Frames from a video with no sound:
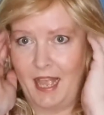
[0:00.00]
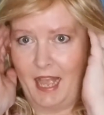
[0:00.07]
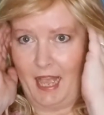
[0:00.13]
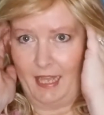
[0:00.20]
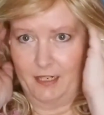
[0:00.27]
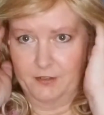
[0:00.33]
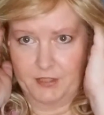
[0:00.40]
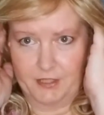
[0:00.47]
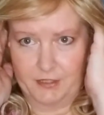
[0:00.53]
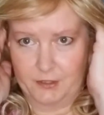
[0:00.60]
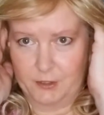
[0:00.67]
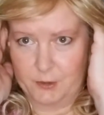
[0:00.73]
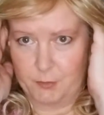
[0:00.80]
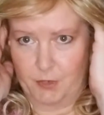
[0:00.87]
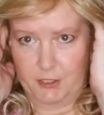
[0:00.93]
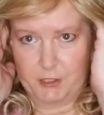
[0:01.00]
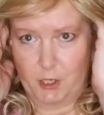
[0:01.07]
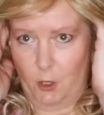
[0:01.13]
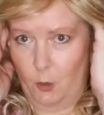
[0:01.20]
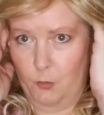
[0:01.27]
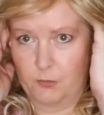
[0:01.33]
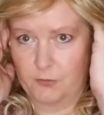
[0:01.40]
I don't think there's much
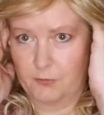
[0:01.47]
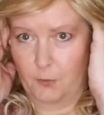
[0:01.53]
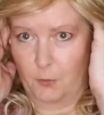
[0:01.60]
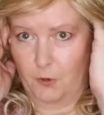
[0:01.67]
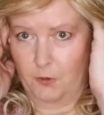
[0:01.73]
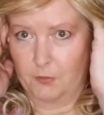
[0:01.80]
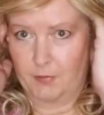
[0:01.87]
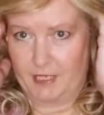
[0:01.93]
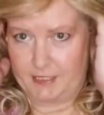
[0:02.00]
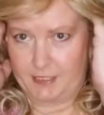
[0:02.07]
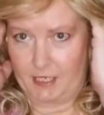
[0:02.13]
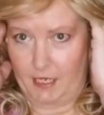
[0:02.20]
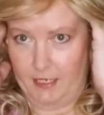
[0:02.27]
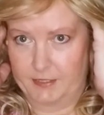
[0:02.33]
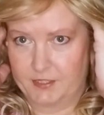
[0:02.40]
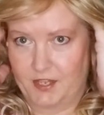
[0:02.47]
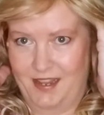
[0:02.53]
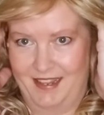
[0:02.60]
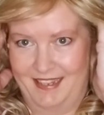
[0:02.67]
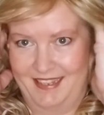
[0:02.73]
hope for my sides,